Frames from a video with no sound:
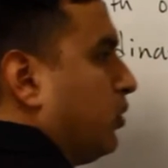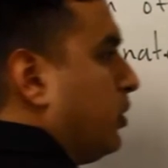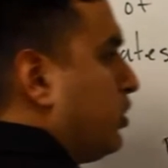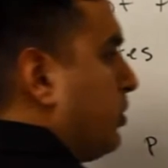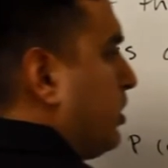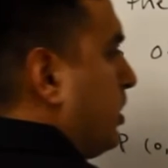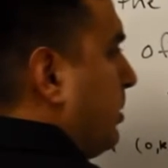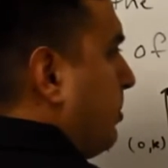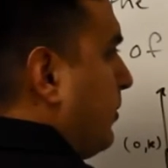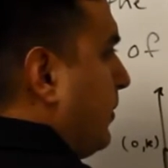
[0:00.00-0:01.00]
which would
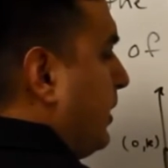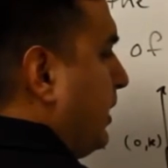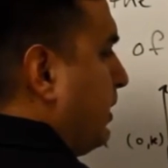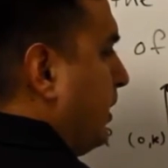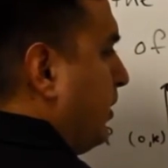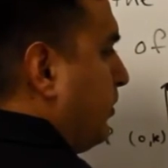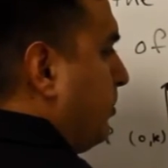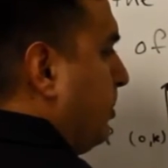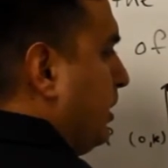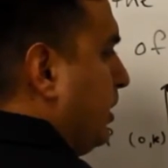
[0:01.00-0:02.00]
simplify out to
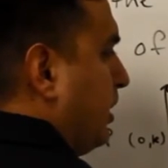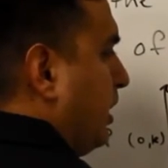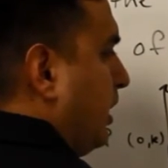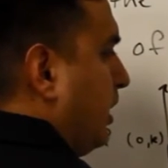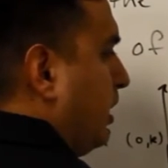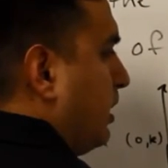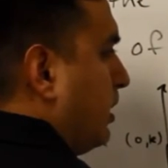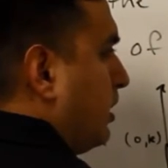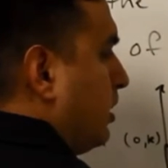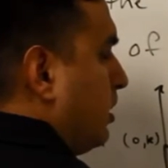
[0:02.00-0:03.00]
be k
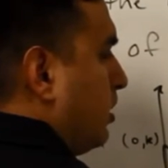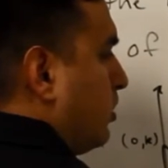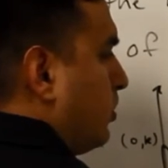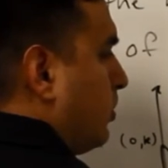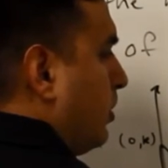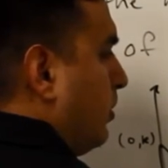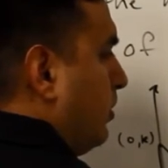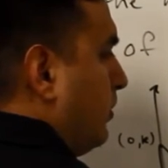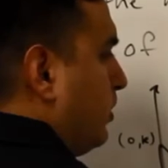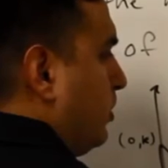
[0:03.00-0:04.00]
square root
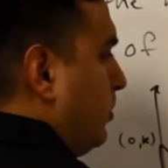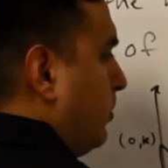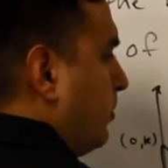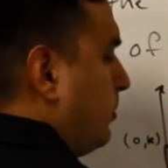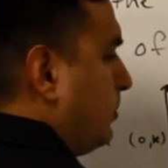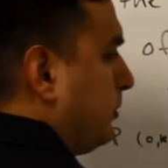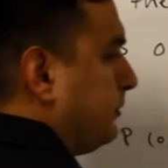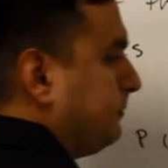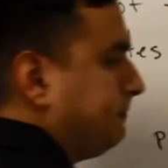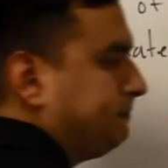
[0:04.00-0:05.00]
of 2.
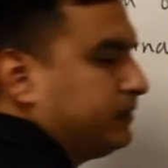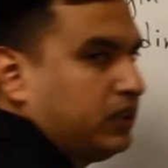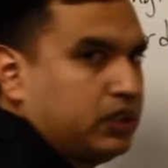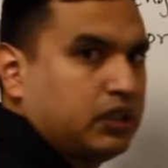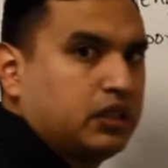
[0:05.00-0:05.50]
Okay.